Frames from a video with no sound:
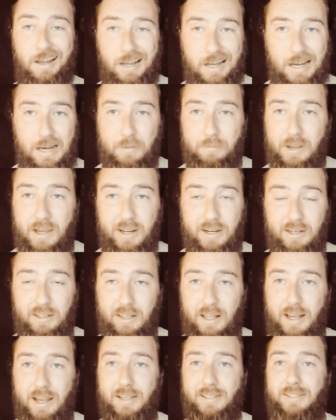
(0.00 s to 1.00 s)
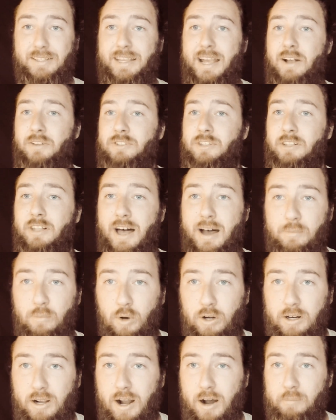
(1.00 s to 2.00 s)
I'm not going to lie, sounds a lot
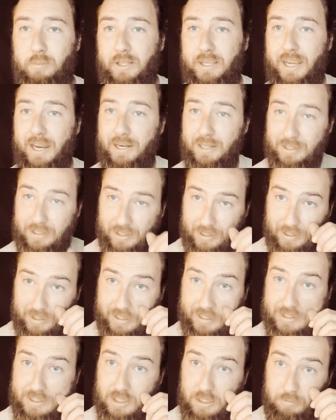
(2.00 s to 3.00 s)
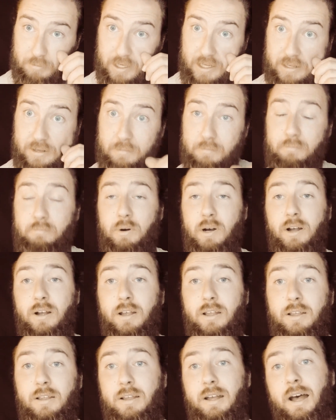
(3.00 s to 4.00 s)
more complicated than it needs to be,
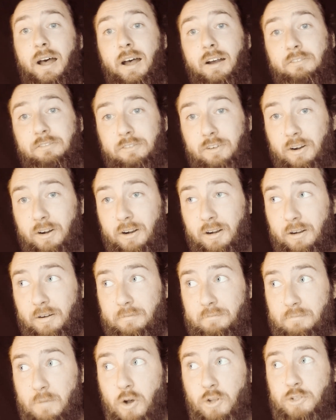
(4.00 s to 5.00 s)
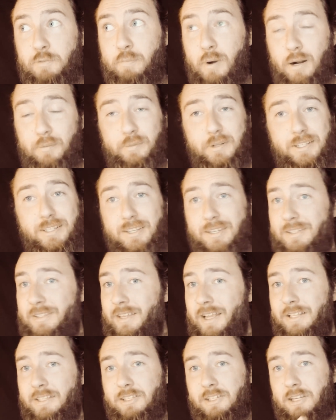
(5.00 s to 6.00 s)
but for most purposes,
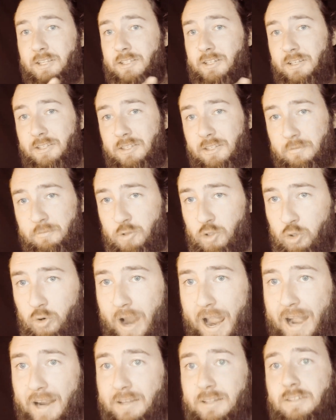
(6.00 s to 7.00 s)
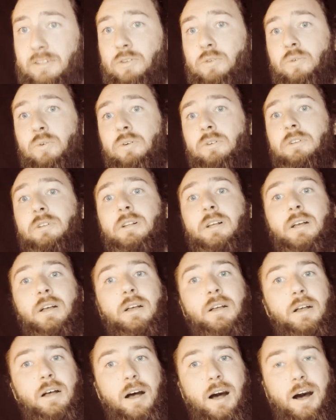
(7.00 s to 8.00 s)
it's just a subtract tool.
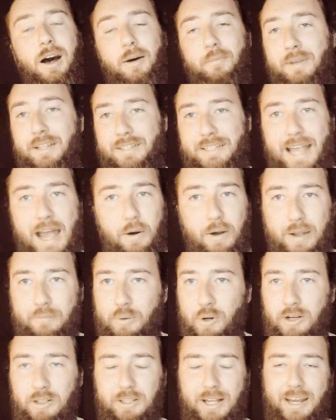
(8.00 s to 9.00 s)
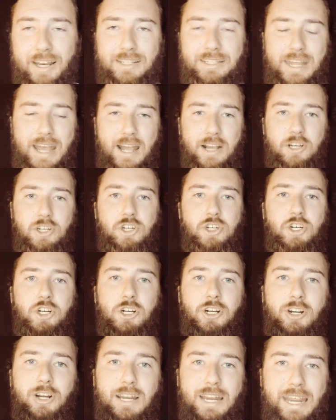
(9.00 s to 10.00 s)
It's how I put a lot of
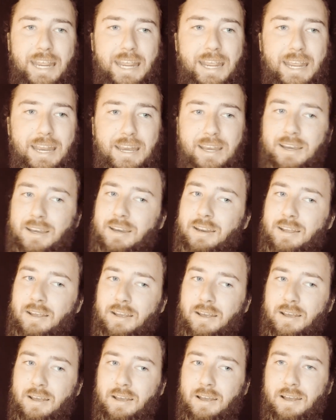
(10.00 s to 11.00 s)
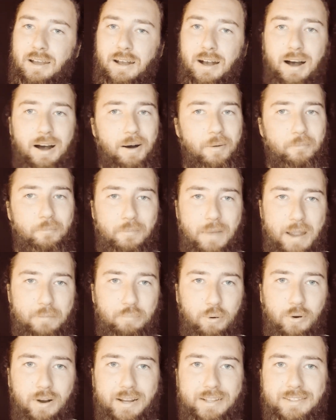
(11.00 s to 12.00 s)
texture in my
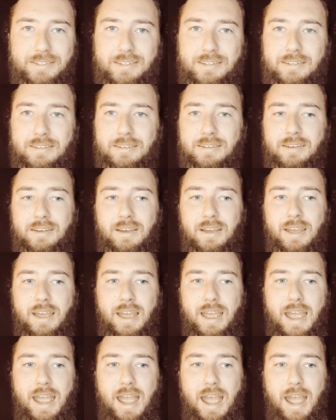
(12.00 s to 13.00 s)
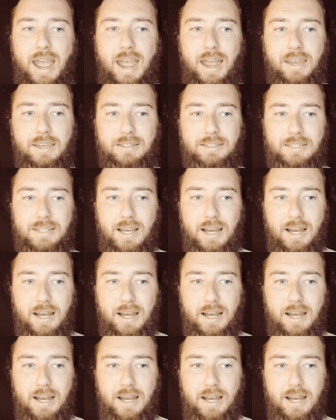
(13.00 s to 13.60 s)
prints. And